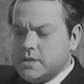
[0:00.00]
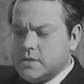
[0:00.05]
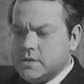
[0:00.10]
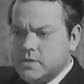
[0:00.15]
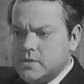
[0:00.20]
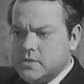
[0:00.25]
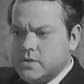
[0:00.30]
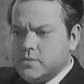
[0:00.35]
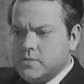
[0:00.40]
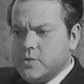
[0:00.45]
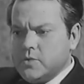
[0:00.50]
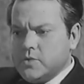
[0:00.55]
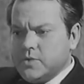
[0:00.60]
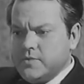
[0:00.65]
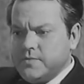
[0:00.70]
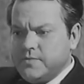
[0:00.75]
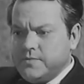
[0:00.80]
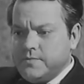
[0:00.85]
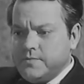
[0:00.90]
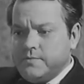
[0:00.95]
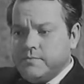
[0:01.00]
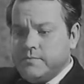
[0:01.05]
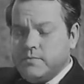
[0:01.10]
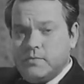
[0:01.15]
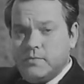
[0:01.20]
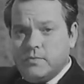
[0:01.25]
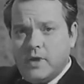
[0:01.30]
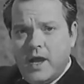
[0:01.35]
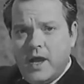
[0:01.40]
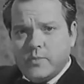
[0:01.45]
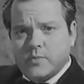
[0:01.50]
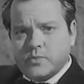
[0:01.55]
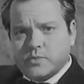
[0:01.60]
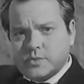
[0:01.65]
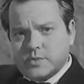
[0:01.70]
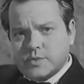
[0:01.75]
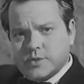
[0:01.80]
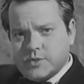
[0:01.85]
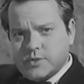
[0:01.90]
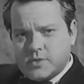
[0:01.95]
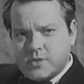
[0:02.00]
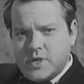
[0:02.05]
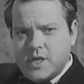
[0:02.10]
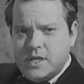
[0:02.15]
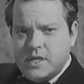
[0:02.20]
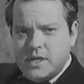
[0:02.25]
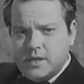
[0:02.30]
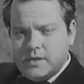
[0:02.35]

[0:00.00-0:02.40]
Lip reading: the locomotive rammed straight in,